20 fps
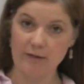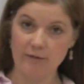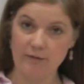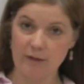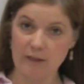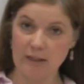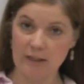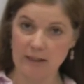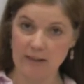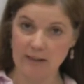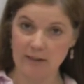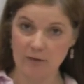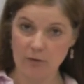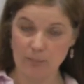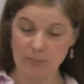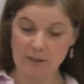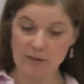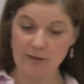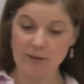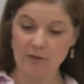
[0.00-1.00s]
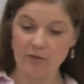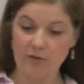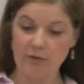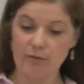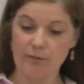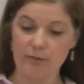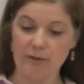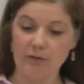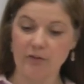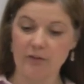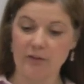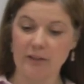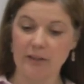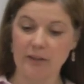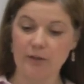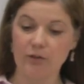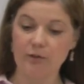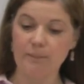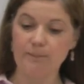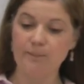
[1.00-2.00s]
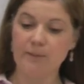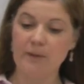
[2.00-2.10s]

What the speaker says: very little experience of research.